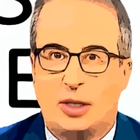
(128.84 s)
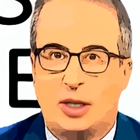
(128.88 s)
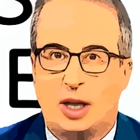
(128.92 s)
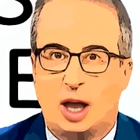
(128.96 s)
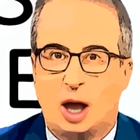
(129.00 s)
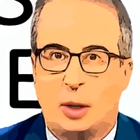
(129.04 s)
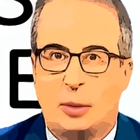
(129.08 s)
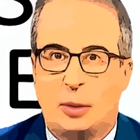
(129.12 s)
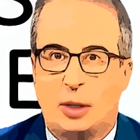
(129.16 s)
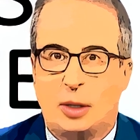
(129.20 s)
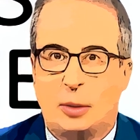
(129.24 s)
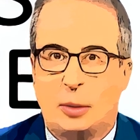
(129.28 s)

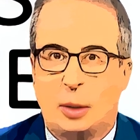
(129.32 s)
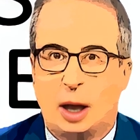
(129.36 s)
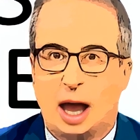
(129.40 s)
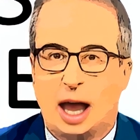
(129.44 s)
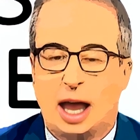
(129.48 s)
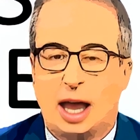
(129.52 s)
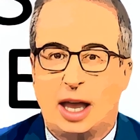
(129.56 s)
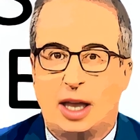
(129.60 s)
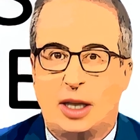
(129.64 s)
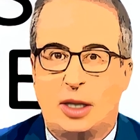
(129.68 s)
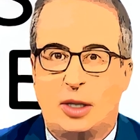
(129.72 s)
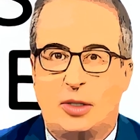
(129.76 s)
Thomas
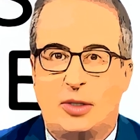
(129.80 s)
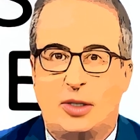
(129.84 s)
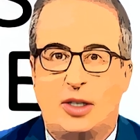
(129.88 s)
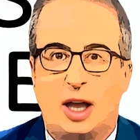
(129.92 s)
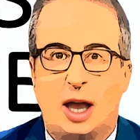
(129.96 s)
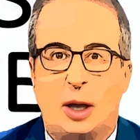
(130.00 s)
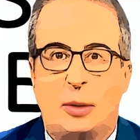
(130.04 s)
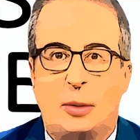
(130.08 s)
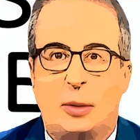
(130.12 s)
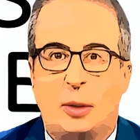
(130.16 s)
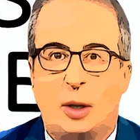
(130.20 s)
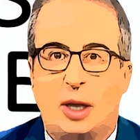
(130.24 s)
Paine, the
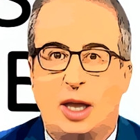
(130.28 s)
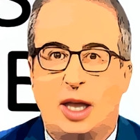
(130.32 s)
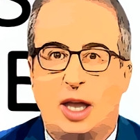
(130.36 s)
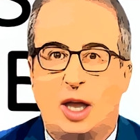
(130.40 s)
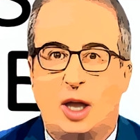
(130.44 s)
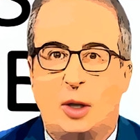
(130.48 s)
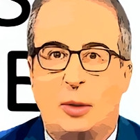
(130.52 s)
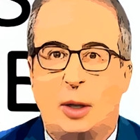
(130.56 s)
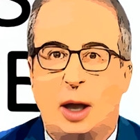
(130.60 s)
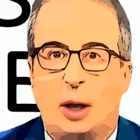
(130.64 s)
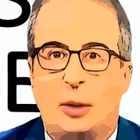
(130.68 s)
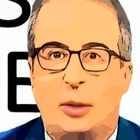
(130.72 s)
famed
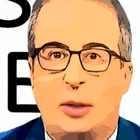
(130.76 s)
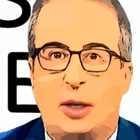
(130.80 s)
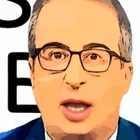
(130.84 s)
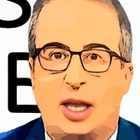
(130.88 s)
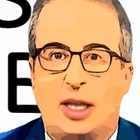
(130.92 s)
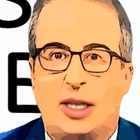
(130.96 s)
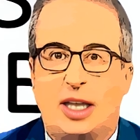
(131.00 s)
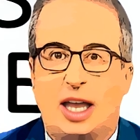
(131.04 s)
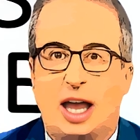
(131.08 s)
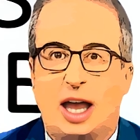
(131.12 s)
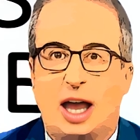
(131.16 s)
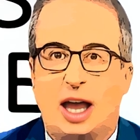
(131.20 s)
political
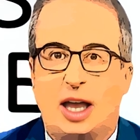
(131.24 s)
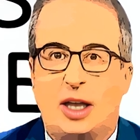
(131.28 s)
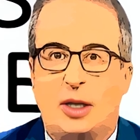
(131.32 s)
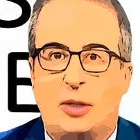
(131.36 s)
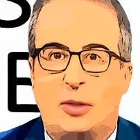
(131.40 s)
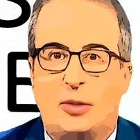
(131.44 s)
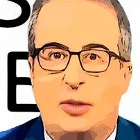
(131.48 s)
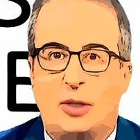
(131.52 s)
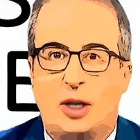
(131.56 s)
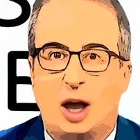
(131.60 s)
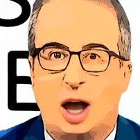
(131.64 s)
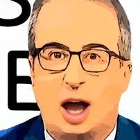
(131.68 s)
pamphleteer, had
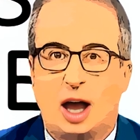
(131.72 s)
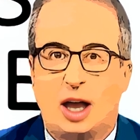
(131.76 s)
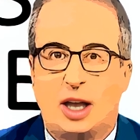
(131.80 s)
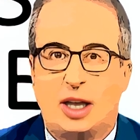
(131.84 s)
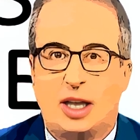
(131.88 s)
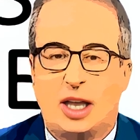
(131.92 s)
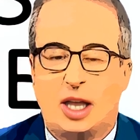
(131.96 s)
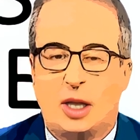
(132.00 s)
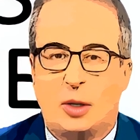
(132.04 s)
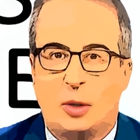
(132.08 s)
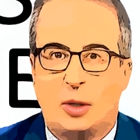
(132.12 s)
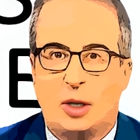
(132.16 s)
far
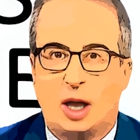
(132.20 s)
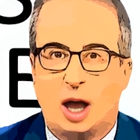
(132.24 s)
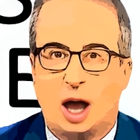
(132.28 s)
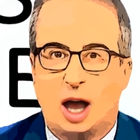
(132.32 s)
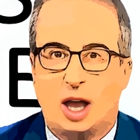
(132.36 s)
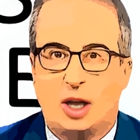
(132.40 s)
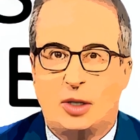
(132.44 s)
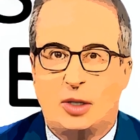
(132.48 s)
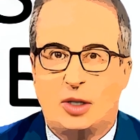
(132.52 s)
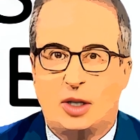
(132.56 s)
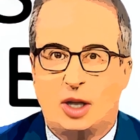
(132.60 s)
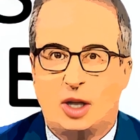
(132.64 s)
less
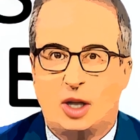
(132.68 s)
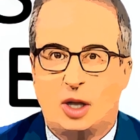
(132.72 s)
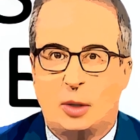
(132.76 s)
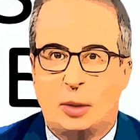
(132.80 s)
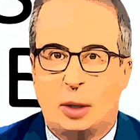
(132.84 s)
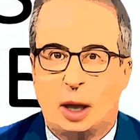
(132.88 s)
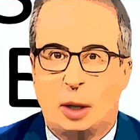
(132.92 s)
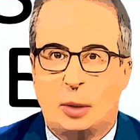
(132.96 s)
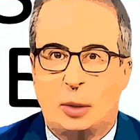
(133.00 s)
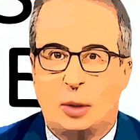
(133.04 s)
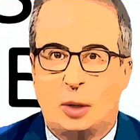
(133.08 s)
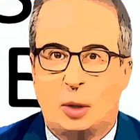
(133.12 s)
regard for
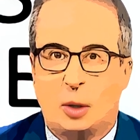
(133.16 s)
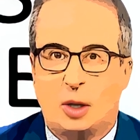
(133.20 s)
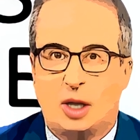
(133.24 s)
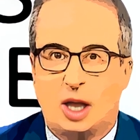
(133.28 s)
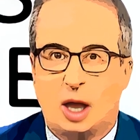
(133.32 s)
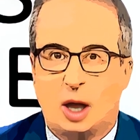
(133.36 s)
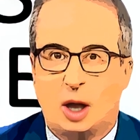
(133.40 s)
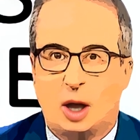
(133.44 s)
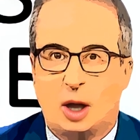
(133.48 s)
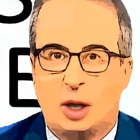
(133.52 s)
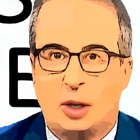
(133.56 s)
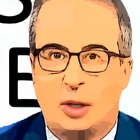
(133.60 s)
newspapers, which
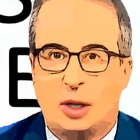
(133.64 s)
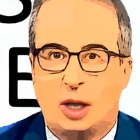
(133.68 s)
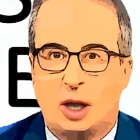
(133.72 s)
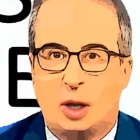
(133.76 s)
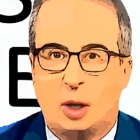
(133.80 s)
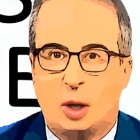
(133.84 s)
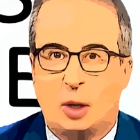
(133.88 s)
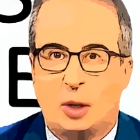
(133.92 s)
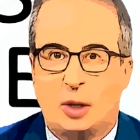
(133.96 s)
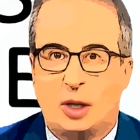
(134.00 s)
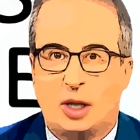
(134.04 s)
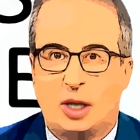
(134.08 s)
he called the
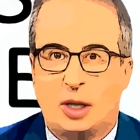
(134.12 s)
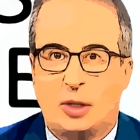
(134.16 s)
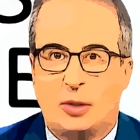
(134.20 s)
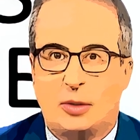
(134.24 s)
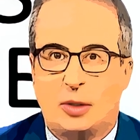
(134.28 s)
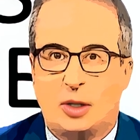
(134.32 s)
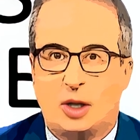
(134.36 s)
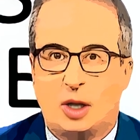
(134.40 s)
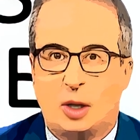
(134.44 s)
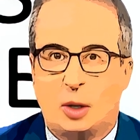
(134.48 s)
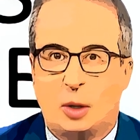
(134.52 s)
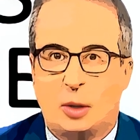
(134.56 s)
organs of
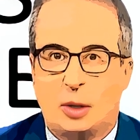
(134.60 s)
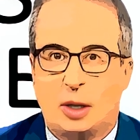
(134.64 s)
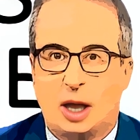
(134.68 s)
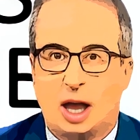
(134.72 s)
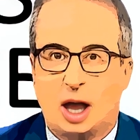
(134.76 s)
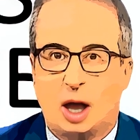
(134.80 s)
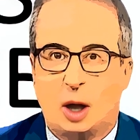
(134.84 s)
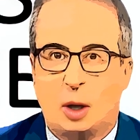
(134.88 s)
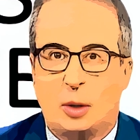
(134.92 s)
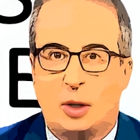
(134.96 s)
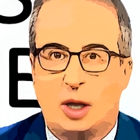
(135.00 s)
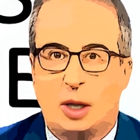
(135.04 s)
falsehood.
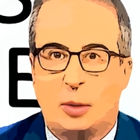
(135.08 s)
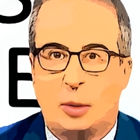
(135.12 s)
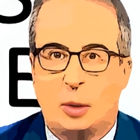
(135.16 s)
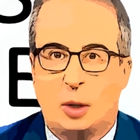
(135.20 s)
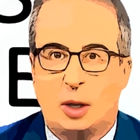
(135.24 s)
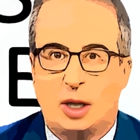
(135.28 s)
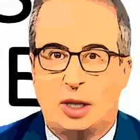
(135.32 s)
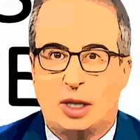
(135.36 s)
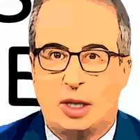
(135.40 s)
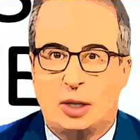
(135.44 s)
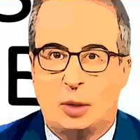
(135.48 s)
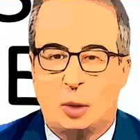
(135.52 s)
They only
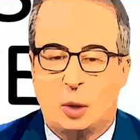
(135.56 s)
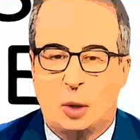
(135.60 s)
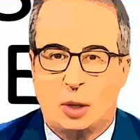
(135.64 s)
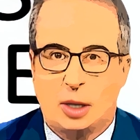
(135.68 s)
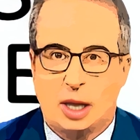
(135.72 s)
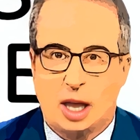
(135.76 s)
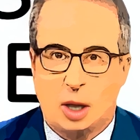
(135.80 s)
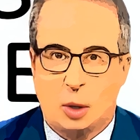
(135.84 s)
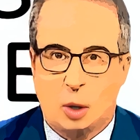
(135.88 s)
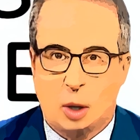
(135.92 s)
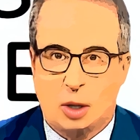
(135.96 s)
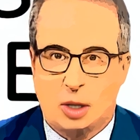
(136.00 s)
print
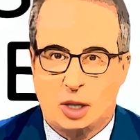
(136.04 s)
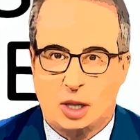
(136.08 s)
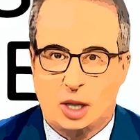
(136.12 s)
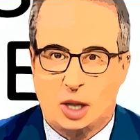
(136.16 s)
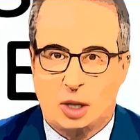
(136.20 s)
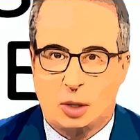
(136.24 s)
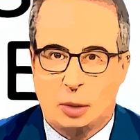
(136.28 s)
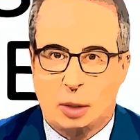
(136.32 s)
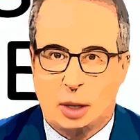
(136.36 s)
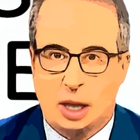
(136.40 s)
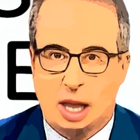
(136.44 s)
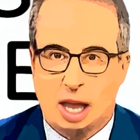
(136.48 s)
what they want
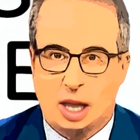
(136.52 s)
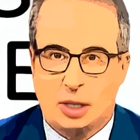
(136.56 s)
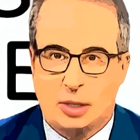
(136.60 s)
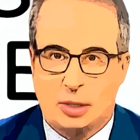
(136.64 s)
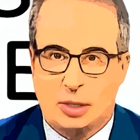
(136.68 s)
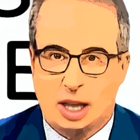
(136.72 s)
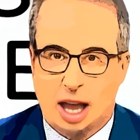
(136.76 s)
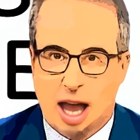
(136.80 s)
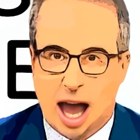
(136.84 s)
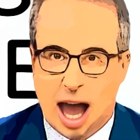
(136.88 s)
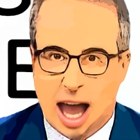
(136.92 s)
you to believe.